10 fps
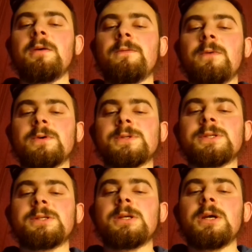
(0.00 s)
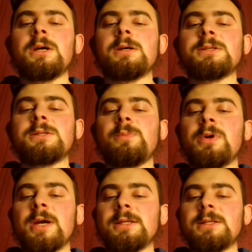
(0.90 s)
first
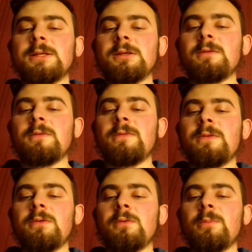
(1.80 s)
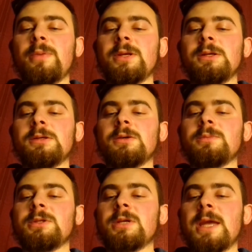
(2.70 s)
separately through
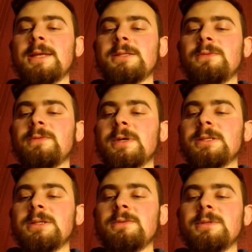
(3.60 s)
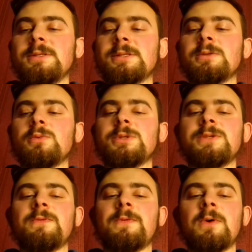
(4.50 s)
pre-communicative activities which
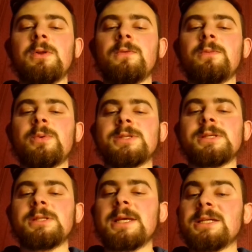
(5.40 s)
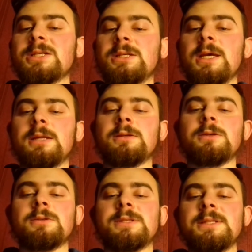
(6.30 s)
follow presentation and
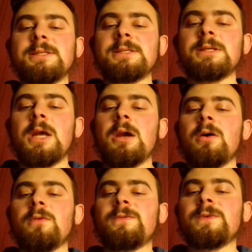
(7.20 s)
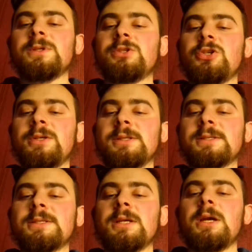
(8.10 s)
consist of
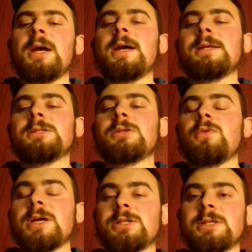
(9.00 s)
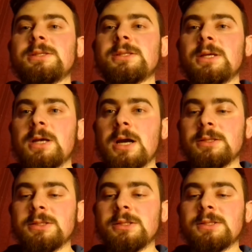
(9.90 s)
drills and questions
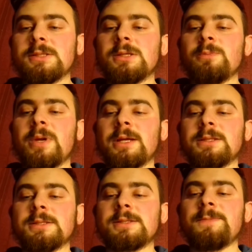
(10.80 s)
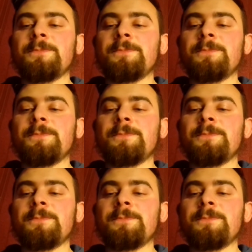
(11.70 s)
answers practice.